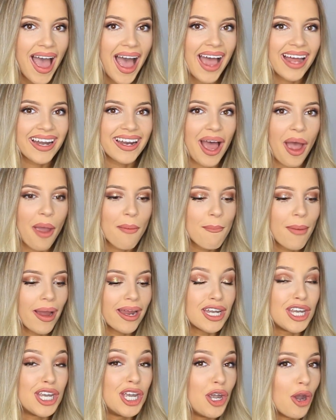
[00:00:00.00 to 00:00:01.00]
and I
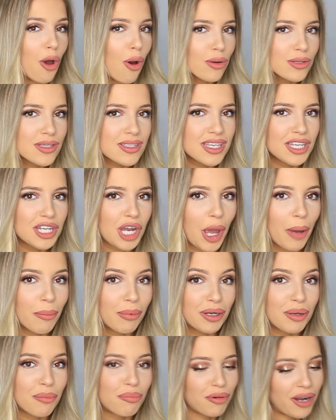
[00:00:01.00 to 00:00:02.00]
might not, you know,
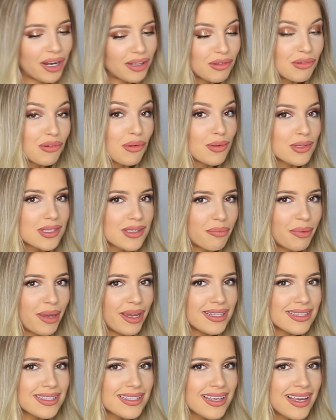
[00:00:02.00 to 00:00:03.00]
I'm going to break the rules a
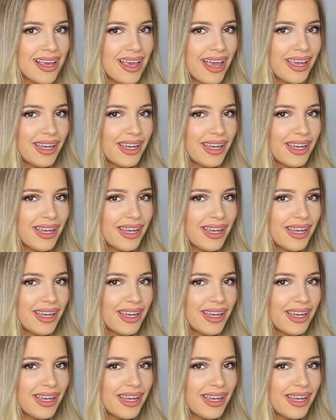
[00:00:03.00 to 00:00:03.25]
bit.